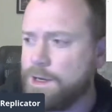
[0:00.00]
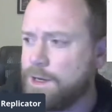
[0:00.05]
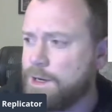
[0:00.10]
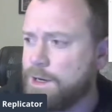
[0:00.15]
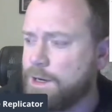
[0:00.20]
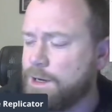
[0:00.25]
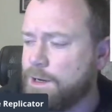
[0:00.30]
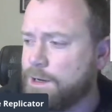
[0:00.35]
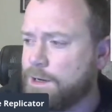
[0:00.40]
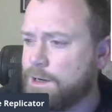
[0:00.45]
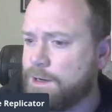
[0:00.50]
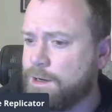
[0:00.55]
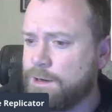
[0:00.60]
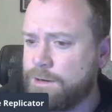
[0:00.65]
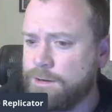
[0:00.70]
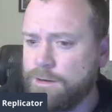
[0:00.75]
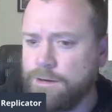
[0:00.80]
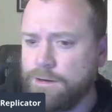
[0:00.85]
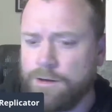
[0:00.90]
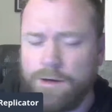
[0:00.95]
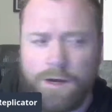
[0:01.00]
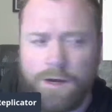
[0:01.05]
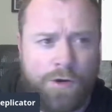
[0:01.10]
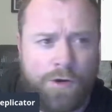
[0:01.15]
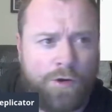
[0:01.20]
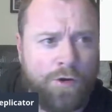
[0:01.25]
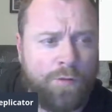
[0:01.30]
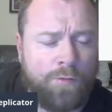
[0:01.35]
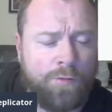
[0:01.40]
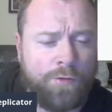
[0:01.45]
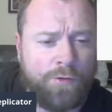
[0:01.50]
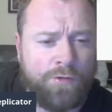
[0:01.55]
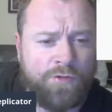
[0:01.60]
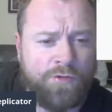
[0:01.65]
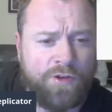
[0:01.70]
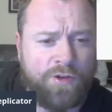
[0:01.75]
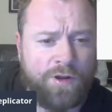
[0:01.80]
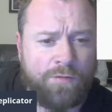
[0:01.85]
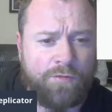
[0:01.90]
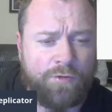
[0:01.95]
I know
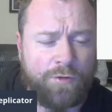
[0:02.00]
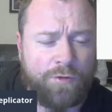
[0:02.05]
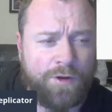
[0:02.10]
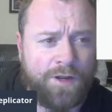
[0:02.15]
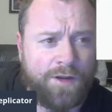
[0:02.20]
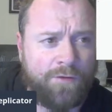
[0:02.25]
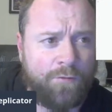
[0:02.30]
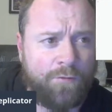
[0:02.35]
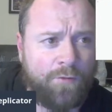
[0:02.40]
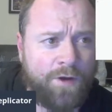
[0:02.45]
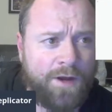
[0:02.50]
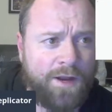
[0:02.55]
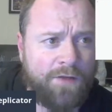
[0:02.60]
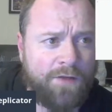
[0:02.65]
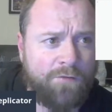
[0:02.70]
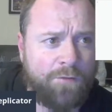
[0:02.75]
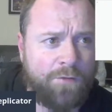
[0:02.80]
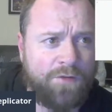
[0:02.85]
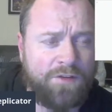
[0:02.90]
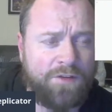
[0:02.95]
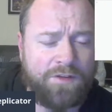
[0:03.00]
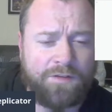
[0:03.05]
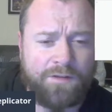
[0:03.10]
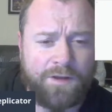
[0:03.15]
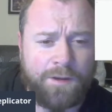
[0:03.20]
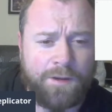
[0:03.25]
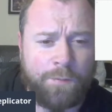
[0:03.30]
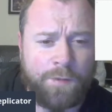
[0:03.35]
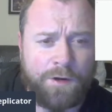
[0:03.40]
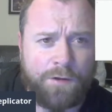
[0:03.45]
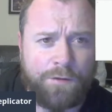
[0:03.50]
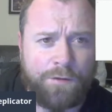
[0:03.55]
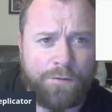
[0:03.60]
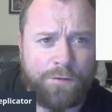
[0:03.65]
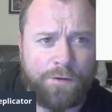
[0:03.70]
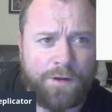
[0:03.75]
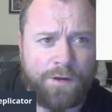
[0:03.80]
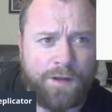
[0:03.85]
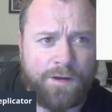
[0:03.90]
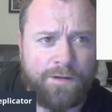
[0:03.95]
I'm doing it when everyone's asleep, but I thought
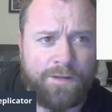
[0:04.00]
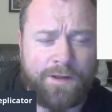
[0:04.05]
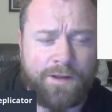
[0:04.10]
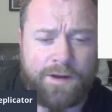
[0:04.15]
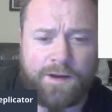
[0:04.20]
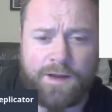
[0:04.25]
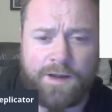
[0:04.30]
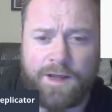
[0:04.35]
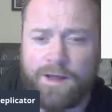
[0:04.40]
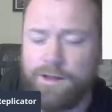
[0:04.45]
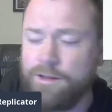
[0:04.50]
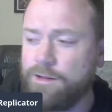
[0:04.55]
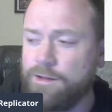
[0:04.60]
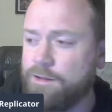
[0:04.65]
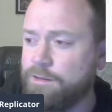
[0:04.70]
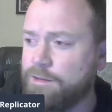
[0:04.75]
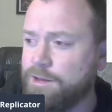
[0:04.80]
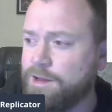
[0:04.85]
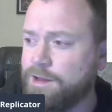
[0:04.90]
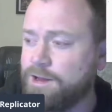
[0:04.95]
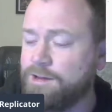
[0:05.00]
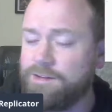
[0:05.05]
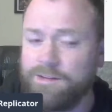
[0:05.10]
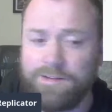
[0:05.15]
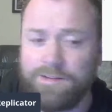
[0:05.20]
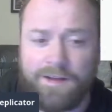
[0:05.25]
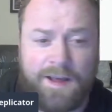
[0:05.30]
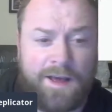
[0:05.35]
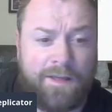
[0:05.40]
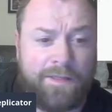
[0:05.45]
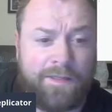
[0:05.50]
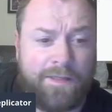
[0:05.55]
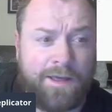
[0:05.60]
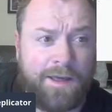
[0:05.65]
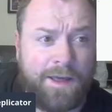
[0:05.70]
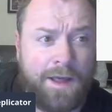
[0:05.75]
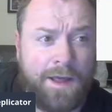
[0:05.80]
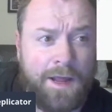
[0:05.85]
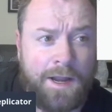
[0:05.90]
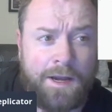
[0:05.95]
I'd get this out there
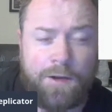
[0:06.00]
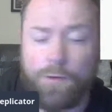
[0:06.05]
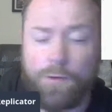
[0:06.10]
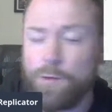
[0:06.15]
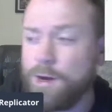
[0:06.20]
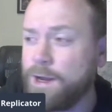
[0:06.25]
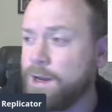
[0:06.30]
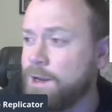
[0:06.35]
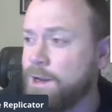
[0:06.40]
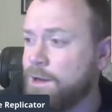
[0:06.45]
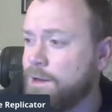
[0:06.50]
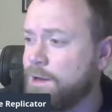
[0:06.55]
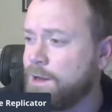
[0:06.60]
anyway,